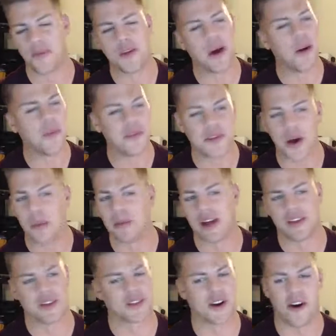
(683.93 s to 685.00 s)
Don't play
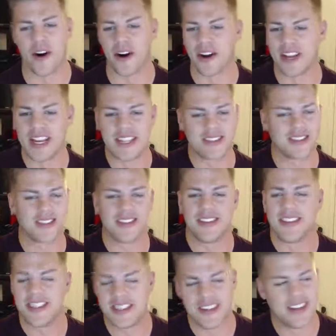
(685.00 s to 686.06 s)
this card. This
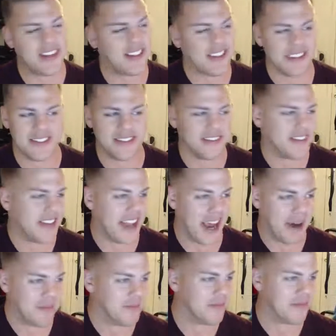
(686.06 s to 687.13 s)

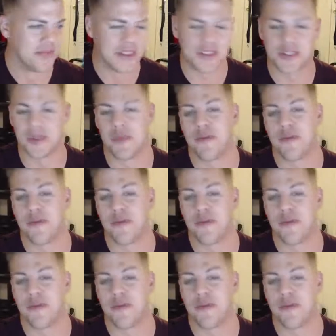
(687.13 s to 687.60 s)
is